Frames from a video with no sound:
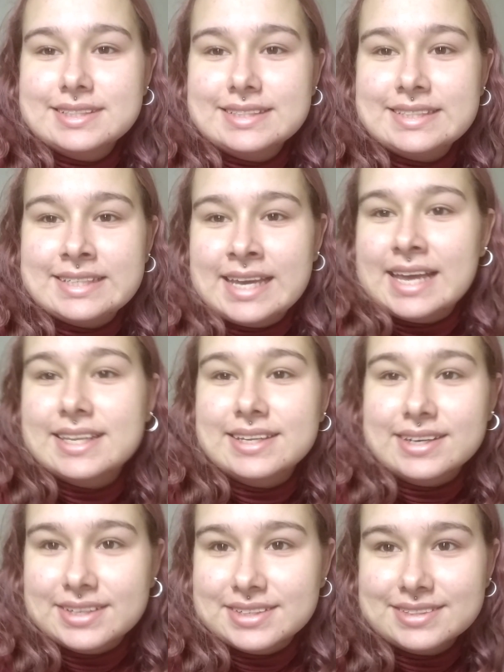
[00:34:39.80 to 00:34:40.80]
to get
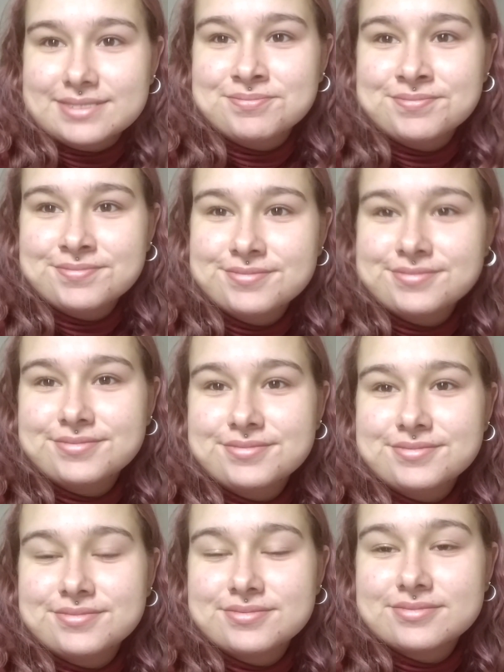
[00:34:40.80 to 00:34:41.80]
done.
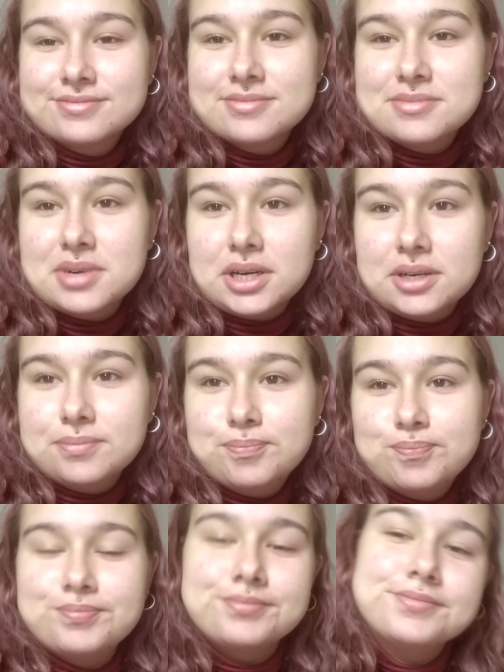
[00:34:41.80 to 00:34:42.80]
But
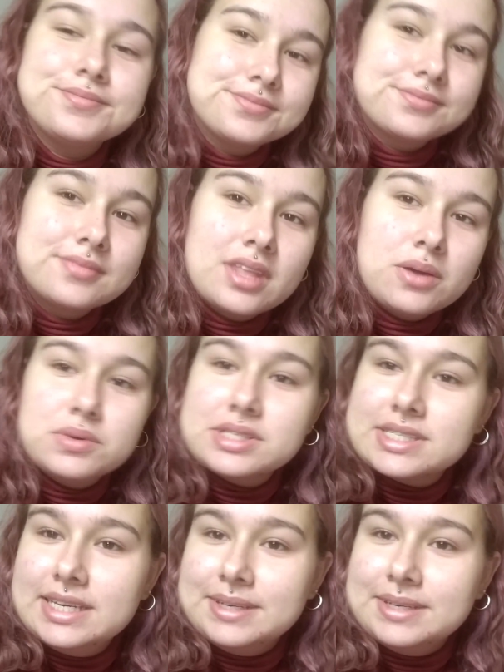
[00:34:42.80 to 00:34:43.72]
we'll see.